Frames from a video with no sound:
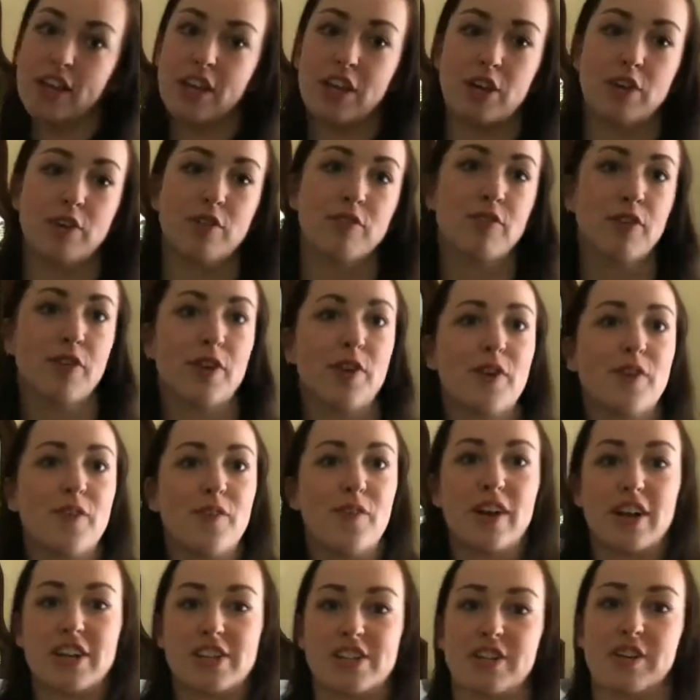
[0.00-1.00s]
Thank you for
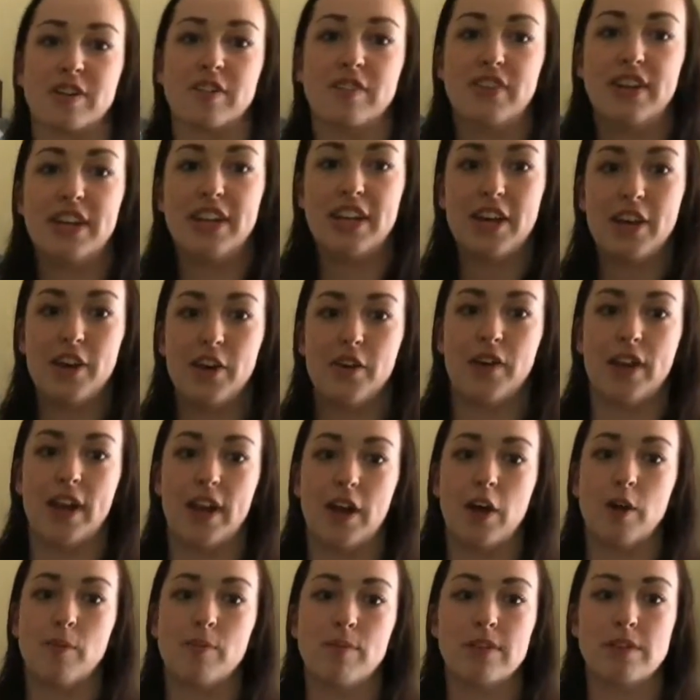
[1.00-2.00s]
watching my video, and
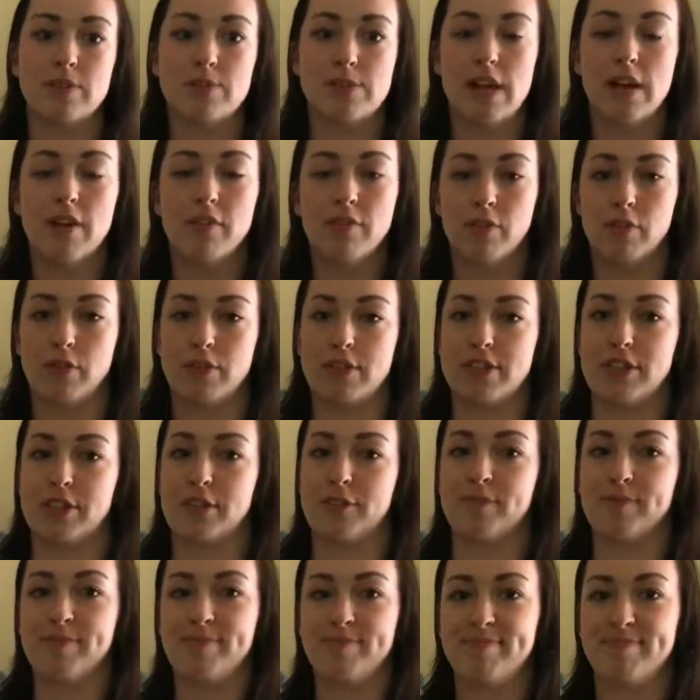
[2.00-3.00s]
I hope this was helpful to
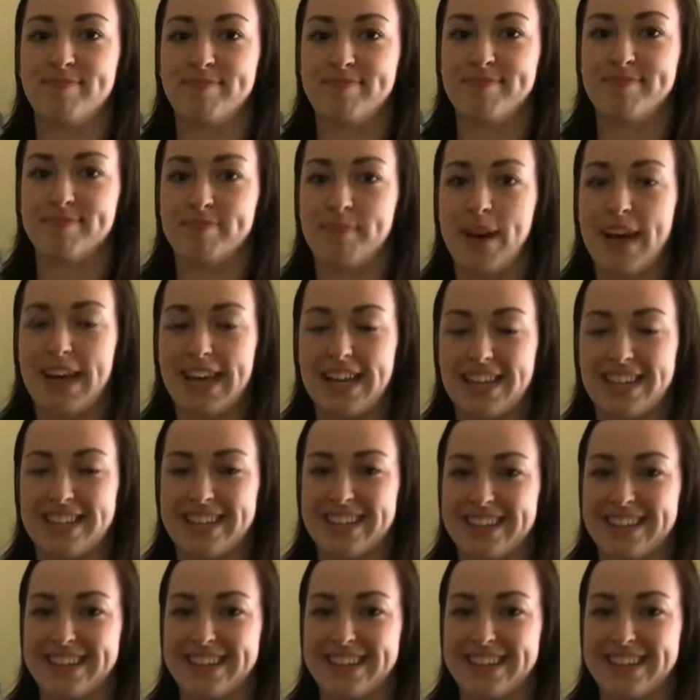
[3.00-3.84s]
you. Bye.